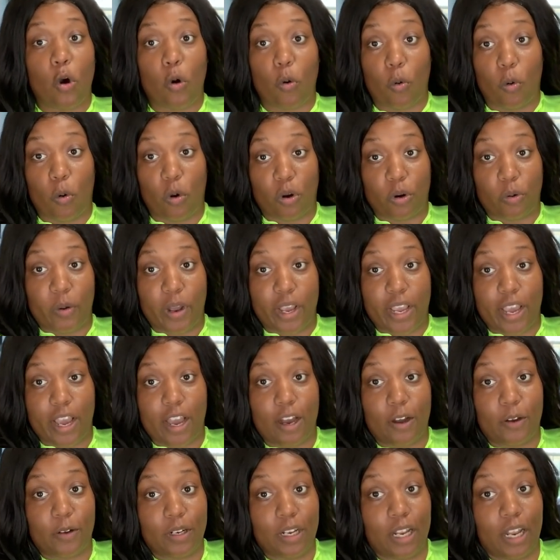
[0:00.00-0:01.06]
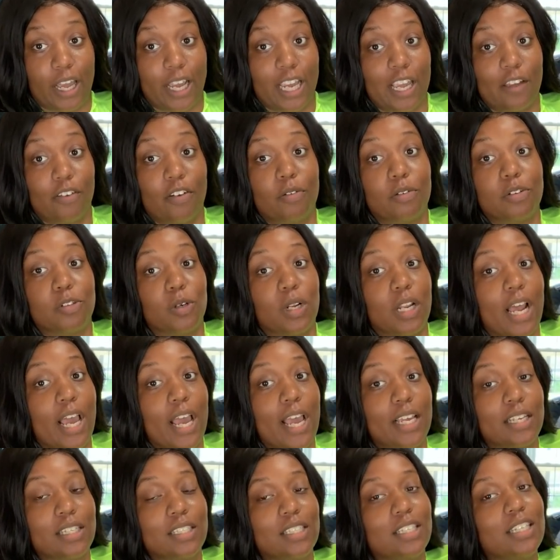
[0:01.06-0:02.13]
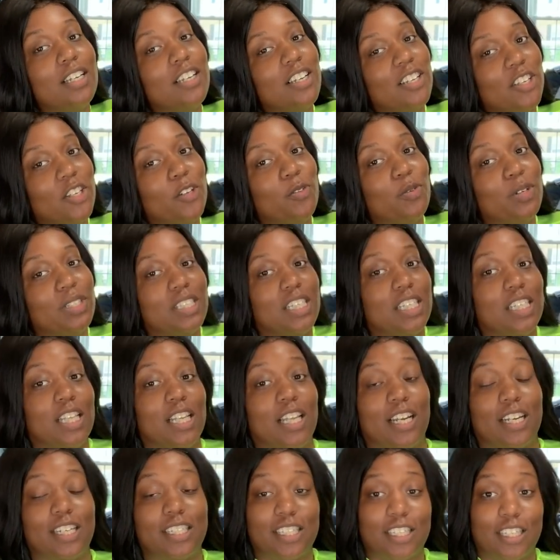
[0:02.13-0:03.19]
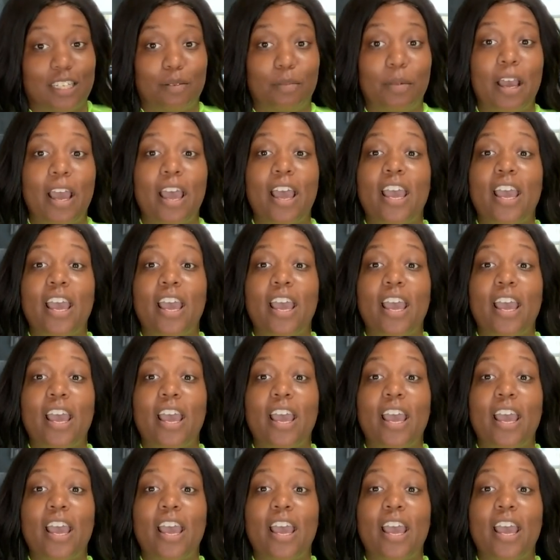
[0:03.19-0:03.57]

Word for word: all the way out. Like if it was relaxed, you would see the lettuce hem.